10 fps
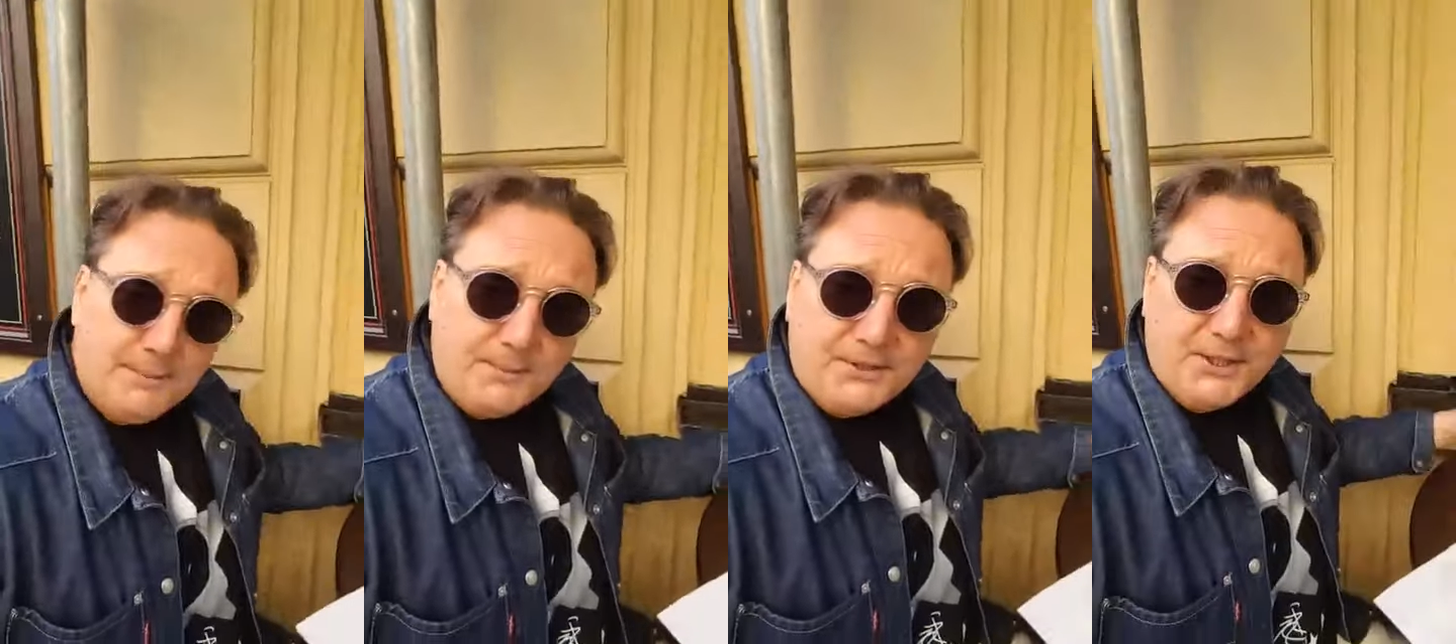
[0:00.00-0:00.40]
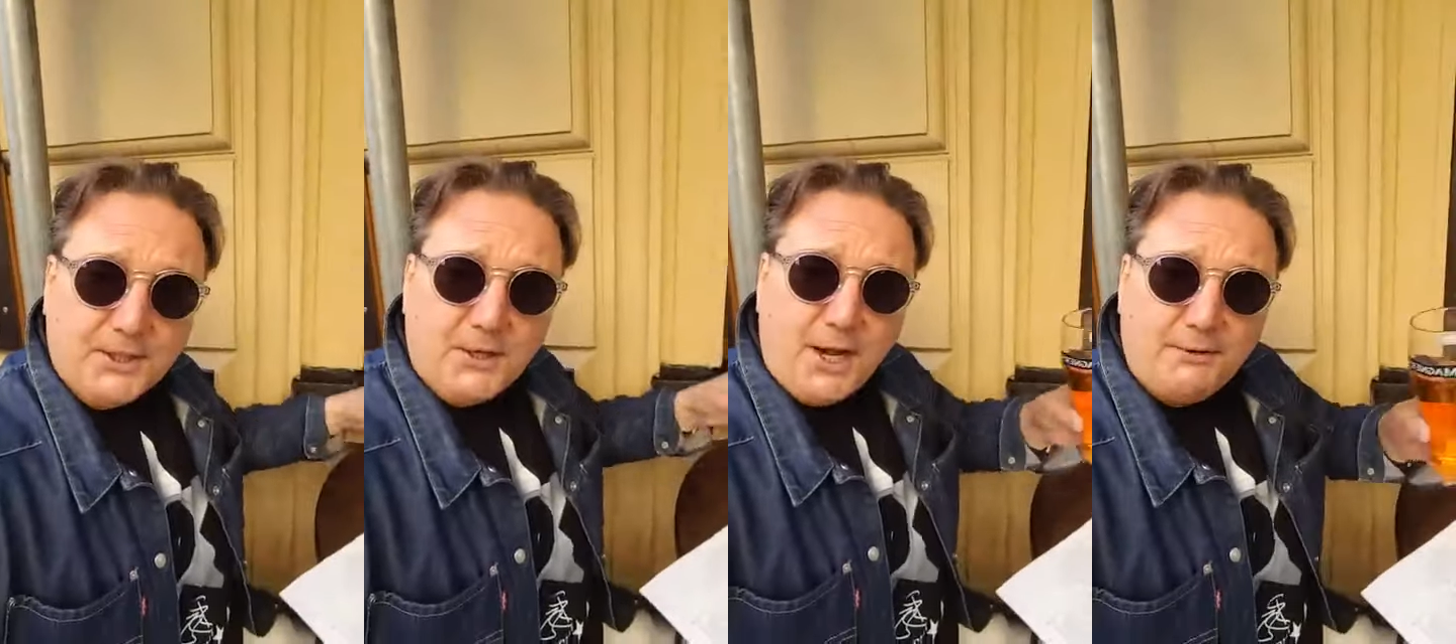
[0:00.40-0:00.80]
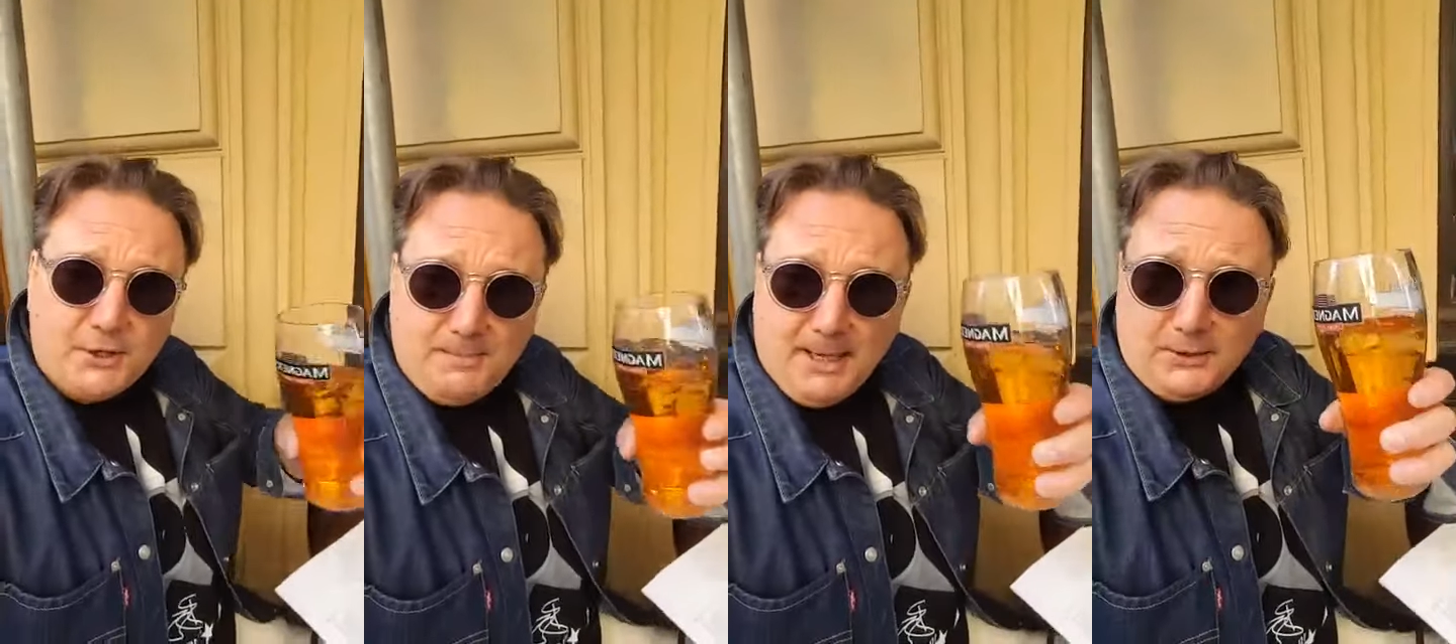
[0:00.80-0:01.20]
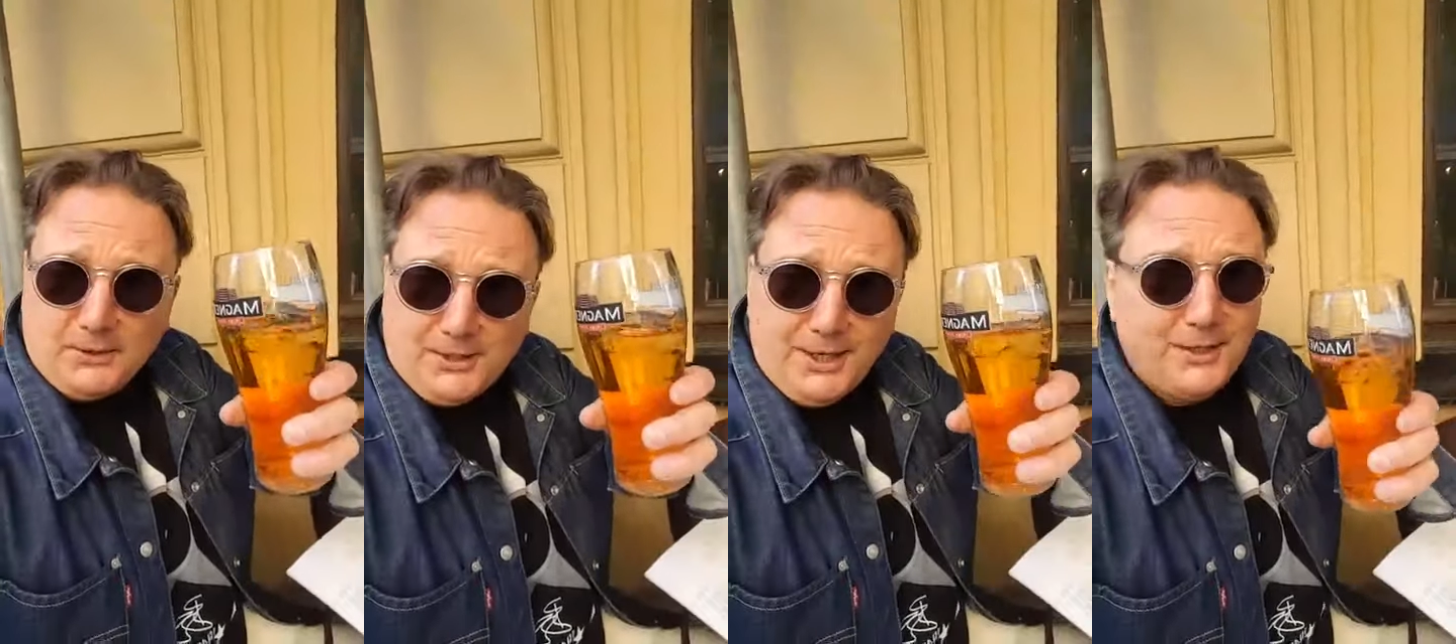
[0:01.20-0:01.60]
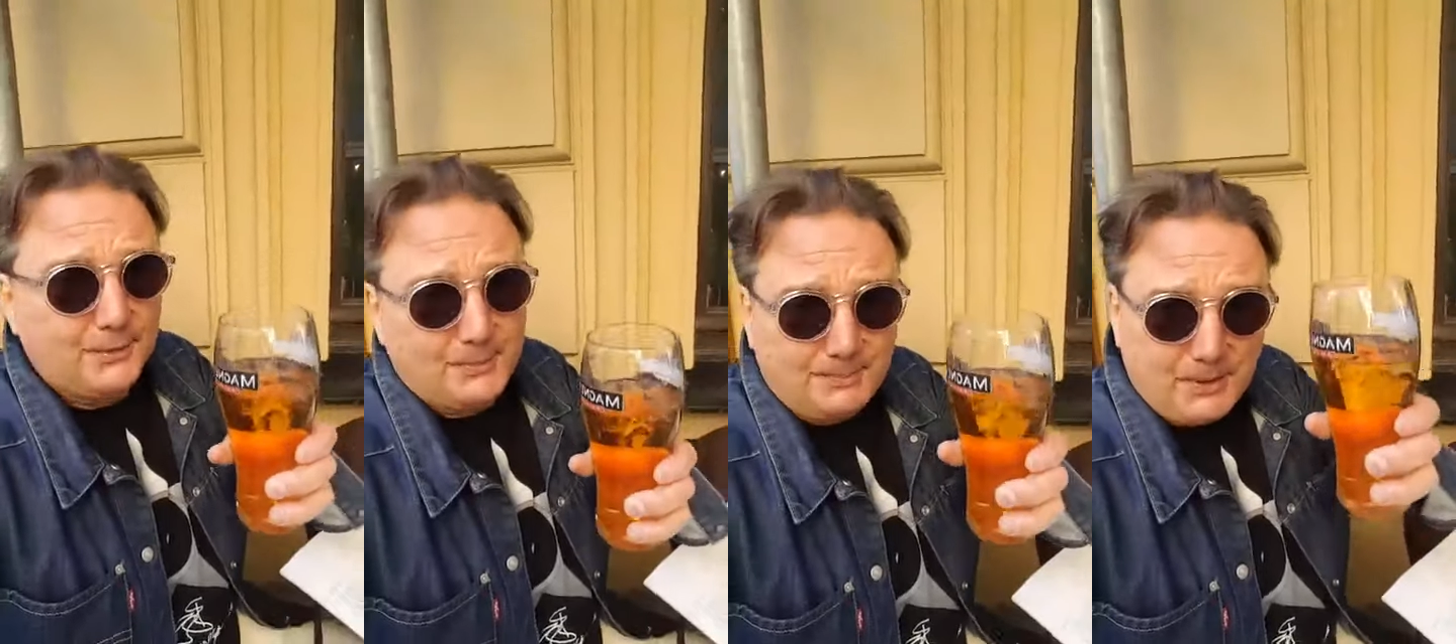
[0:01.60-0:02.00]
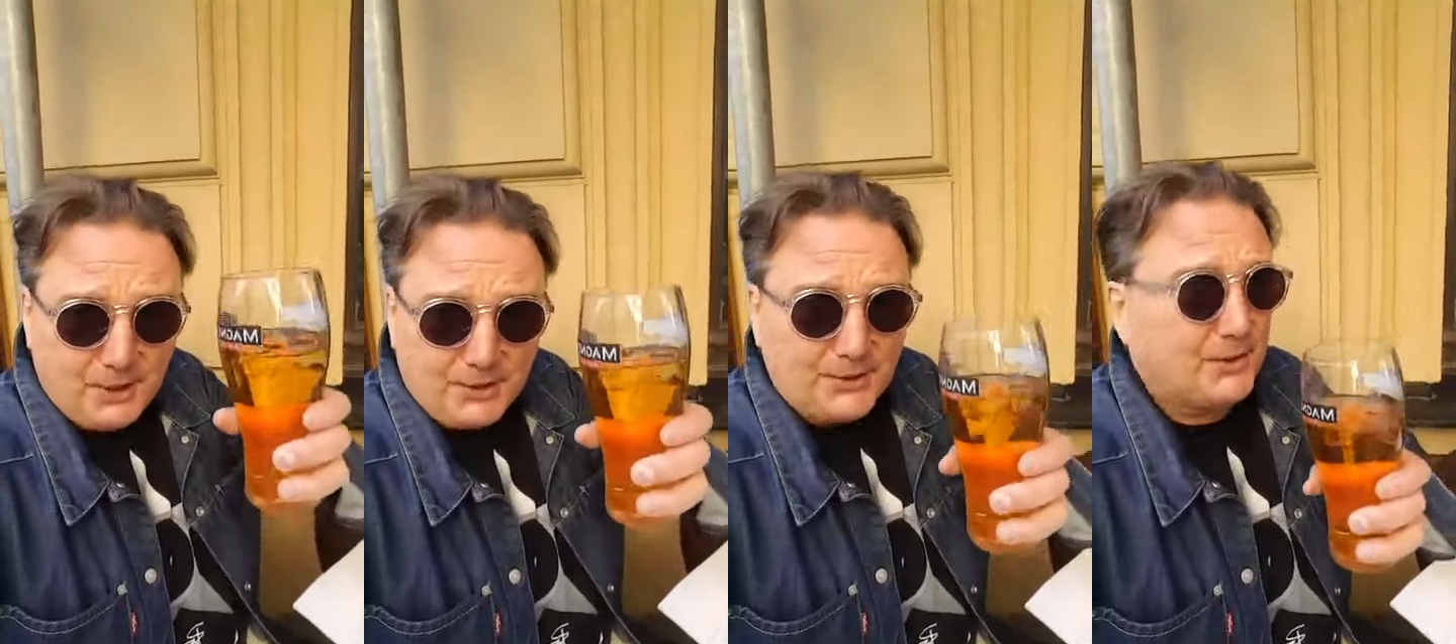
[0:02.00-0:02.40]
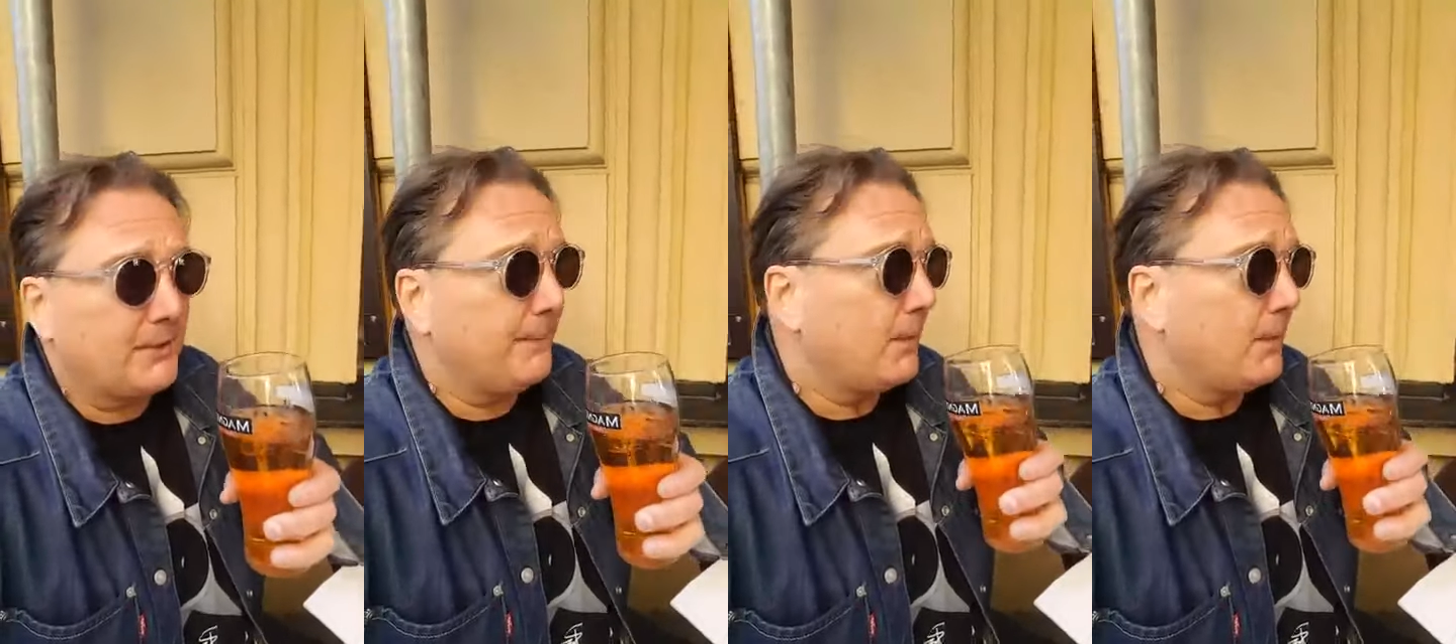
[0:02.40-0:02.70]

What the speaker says: my second Irish Magnus there, be Jesus.